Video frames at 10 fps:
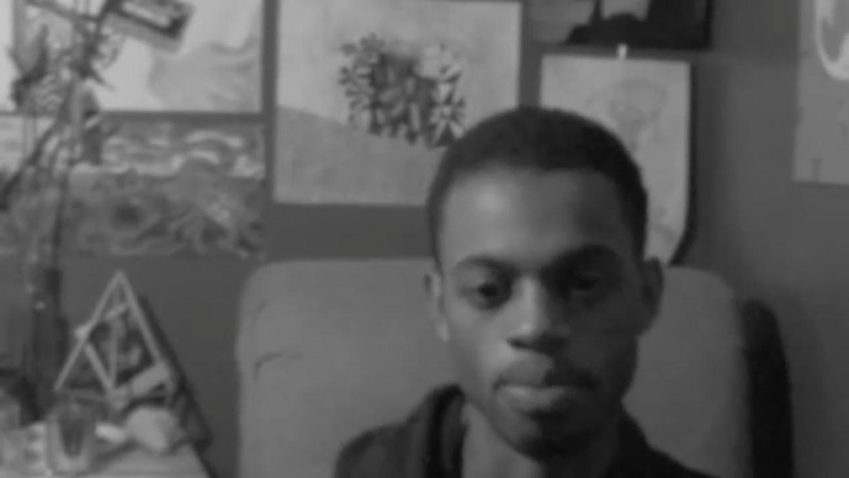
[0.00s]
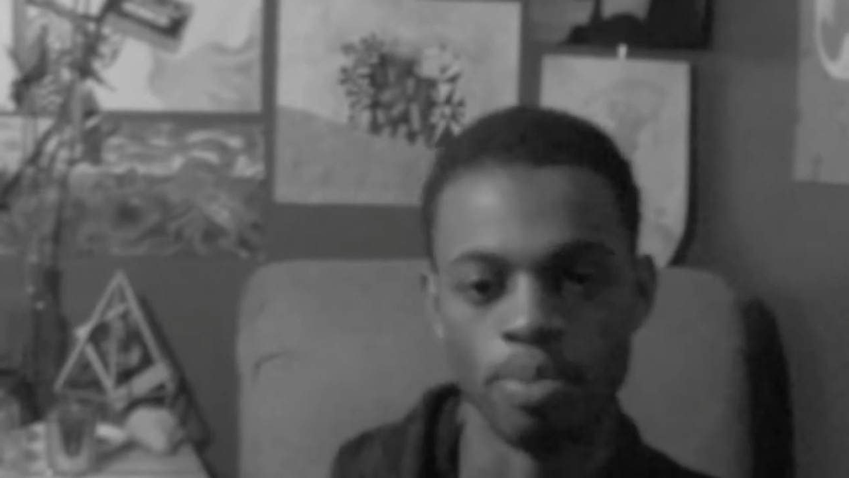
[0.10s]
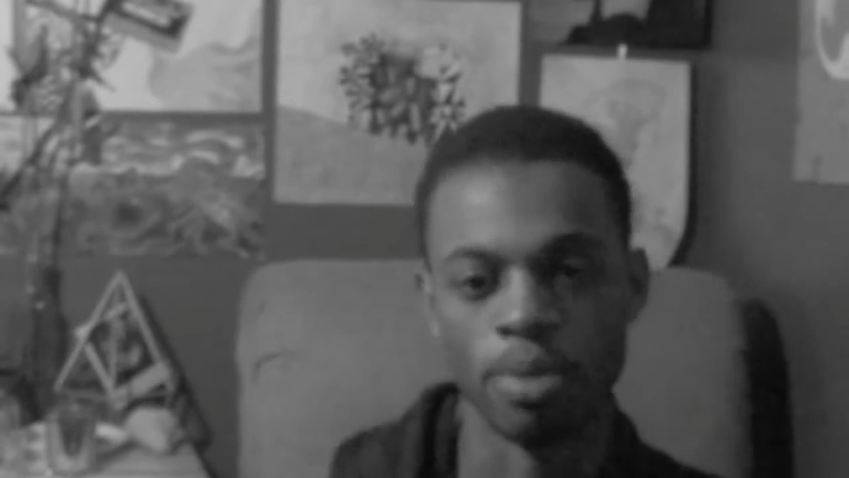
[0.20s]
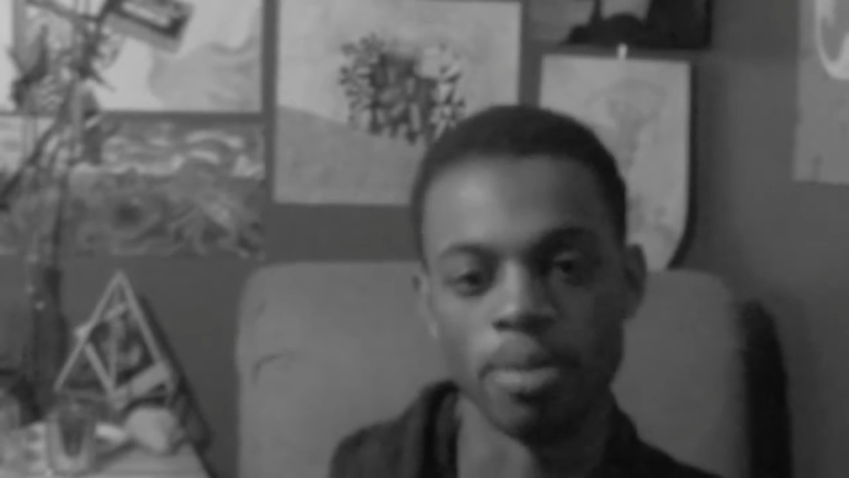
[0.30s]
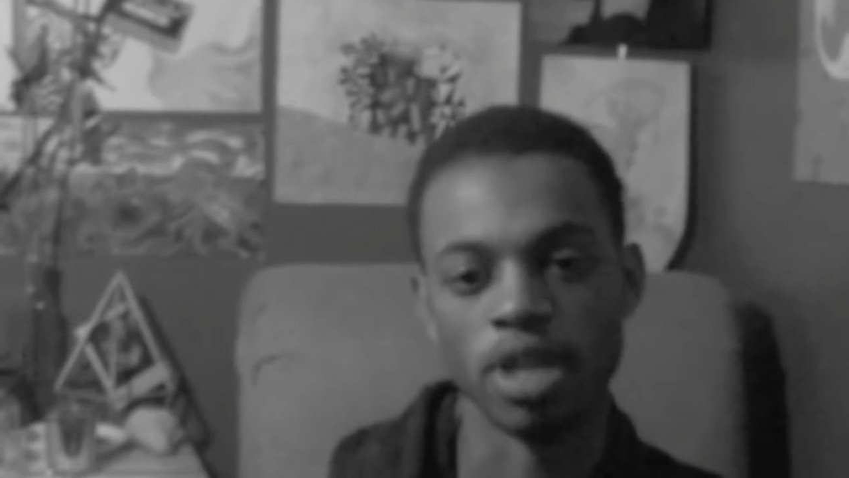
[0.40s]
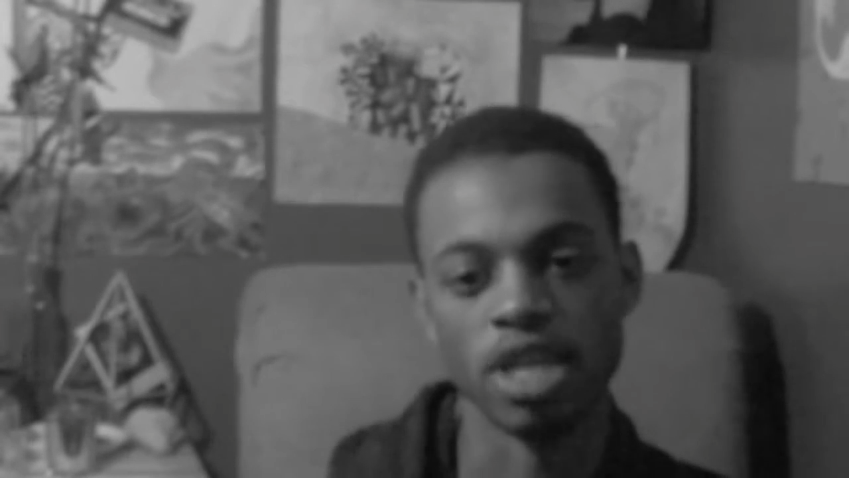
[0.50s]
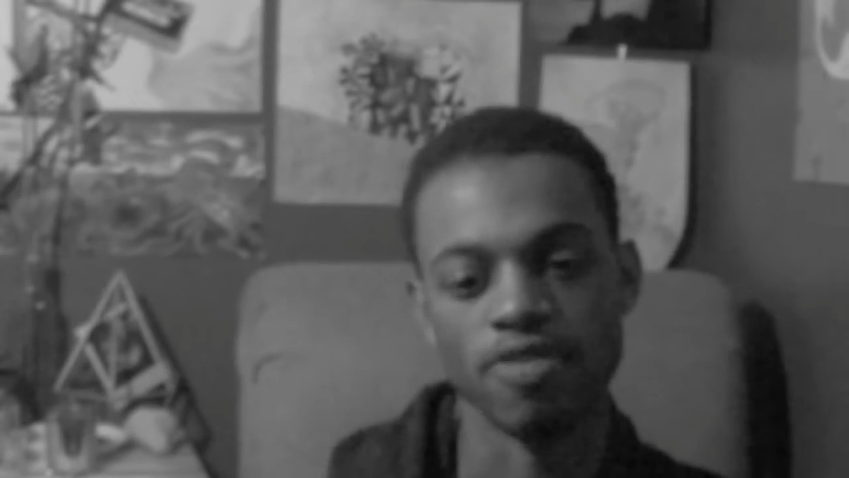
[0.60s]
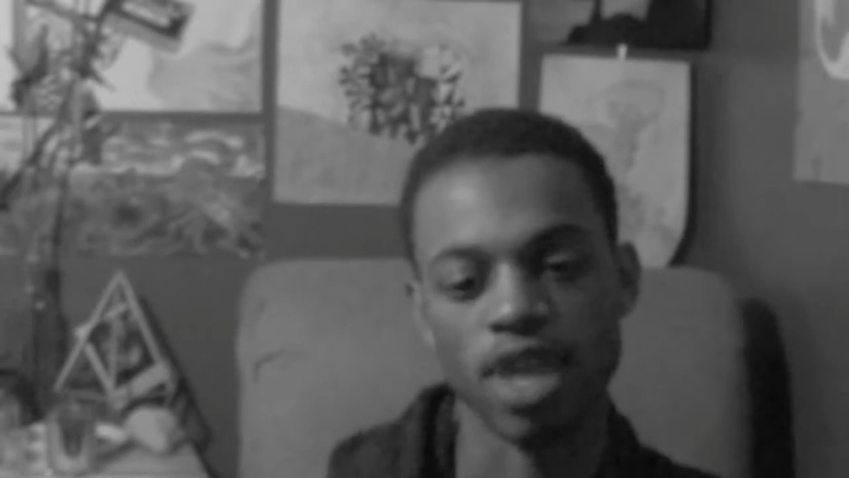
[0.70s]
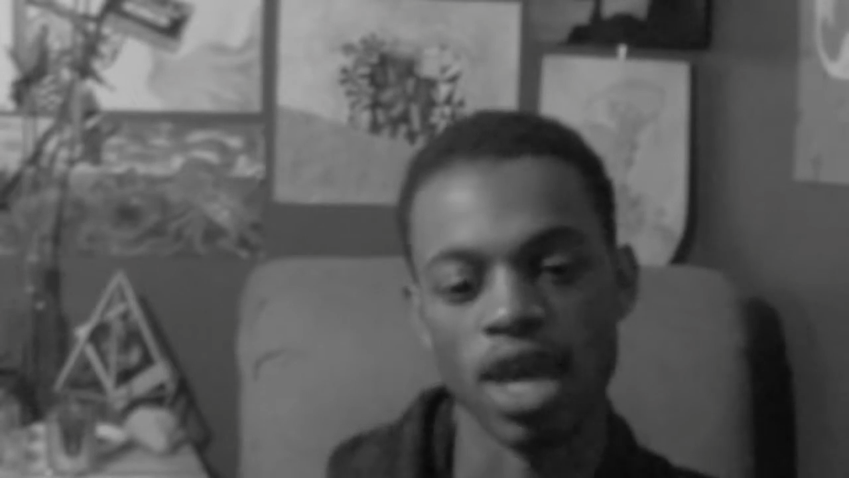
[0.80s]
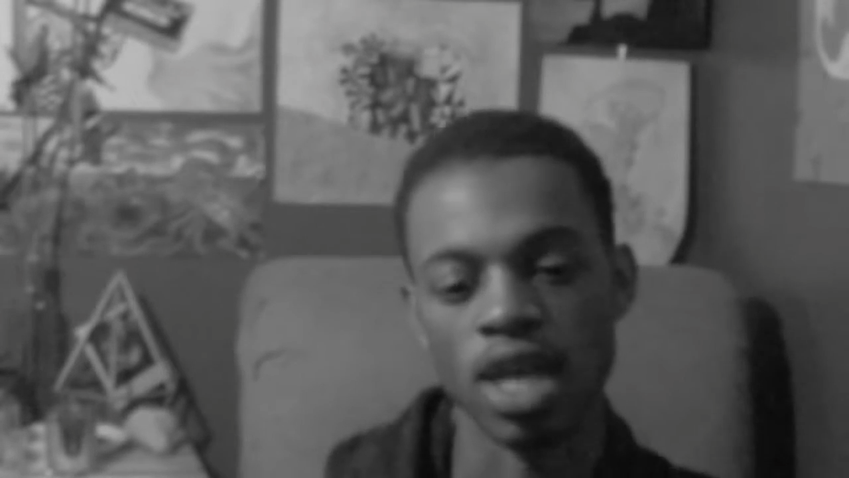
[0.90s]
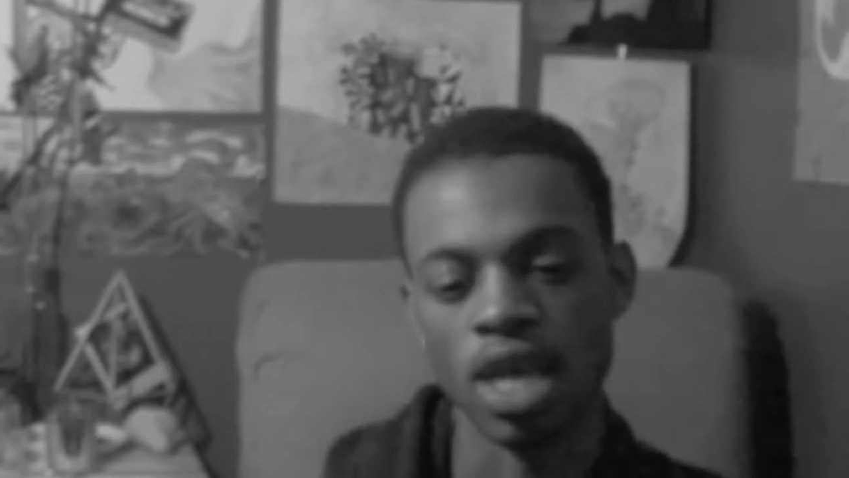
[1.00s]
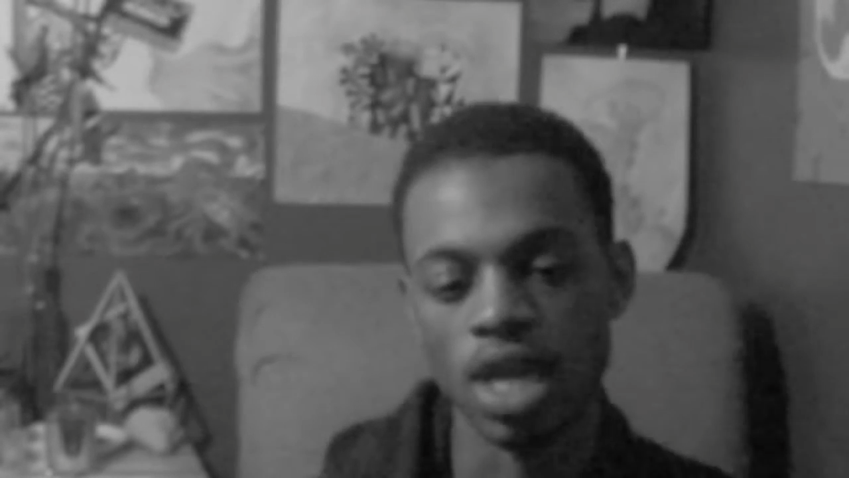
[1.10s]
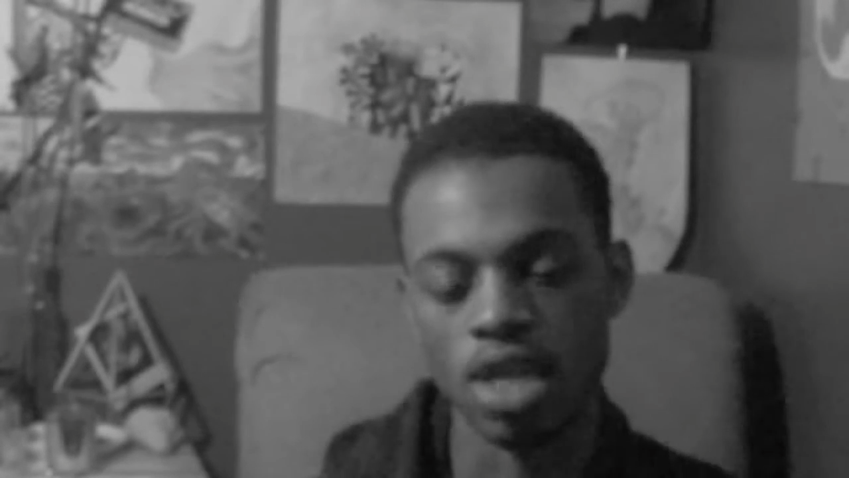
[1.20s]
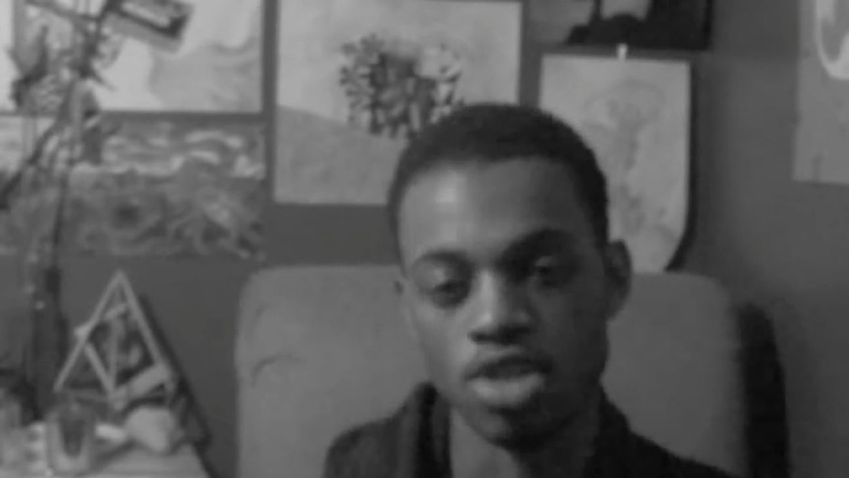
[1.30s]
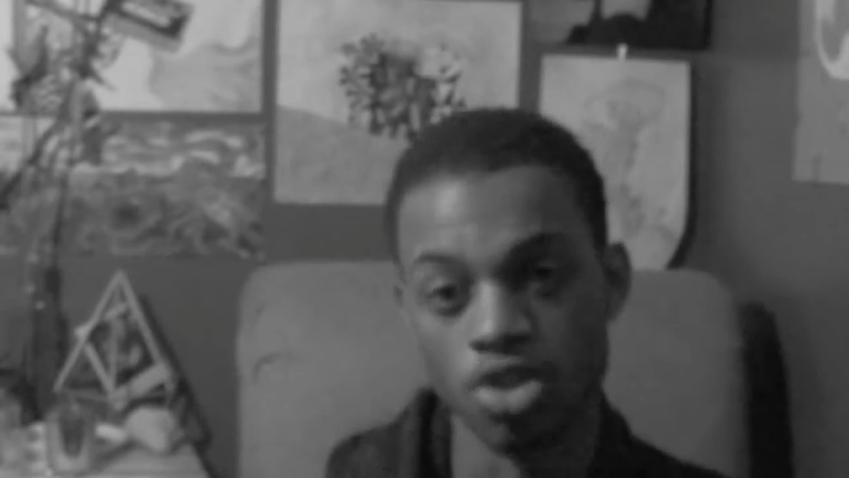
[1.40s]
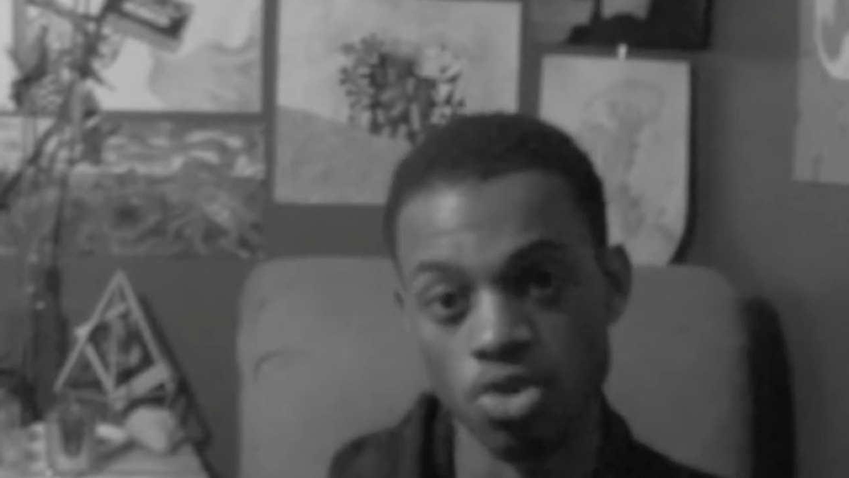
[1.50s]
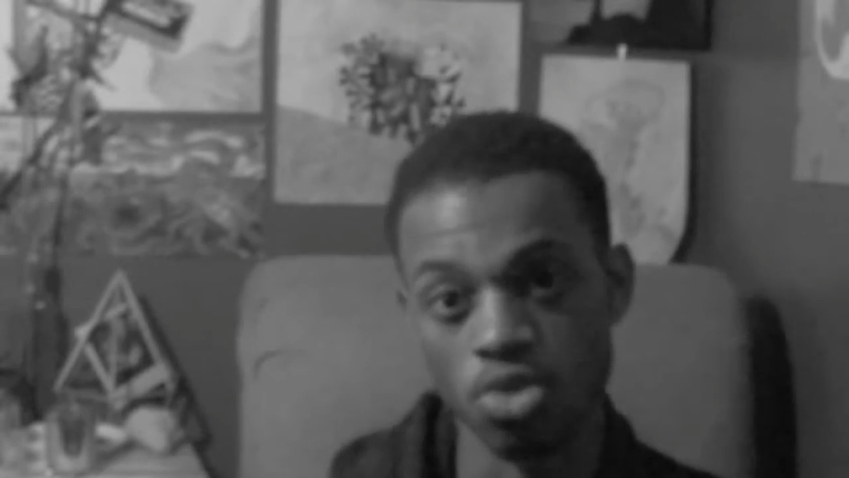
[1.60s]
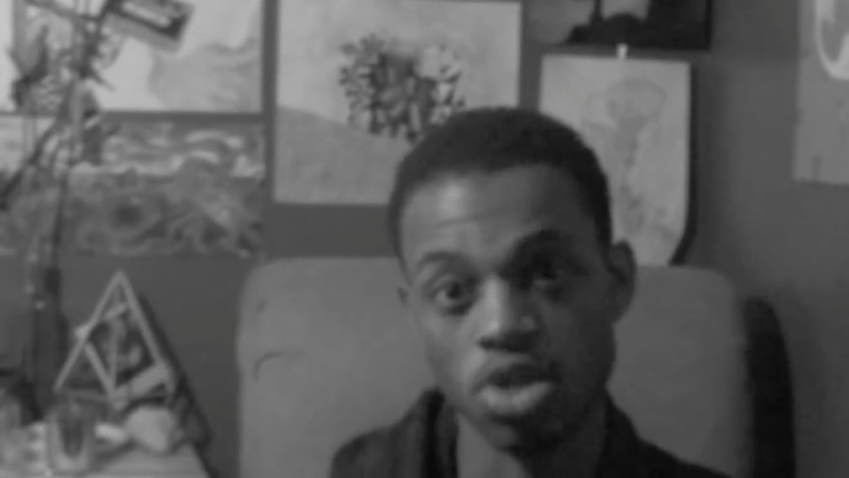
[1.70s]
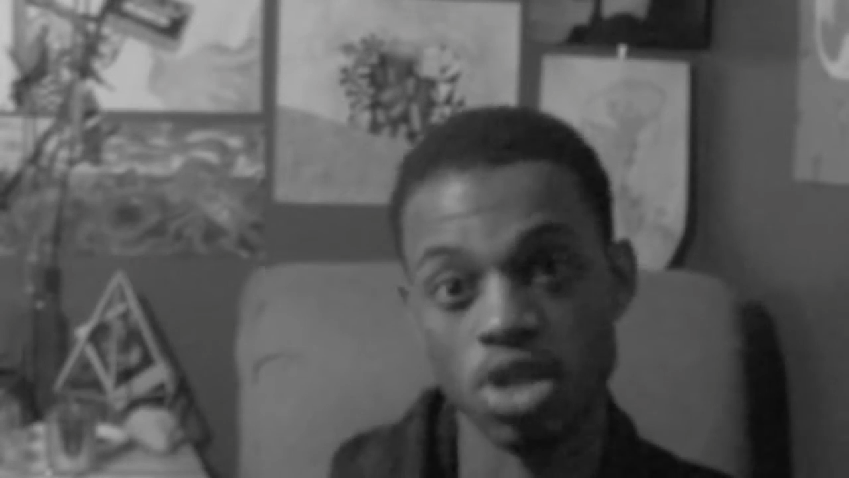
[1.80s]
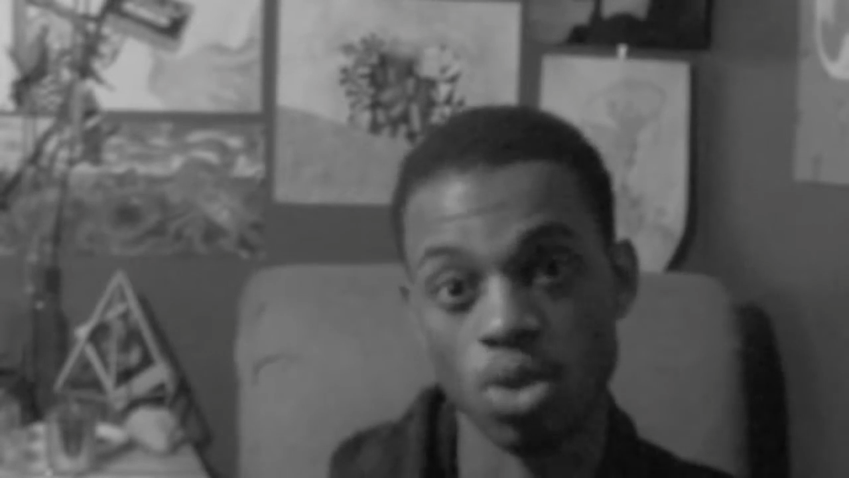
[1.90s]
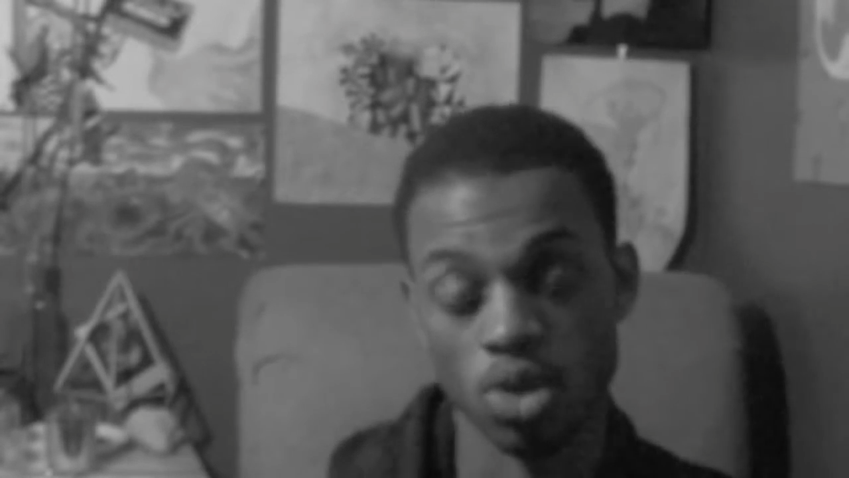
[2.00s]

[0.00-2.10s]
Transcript: The belief that Zeus,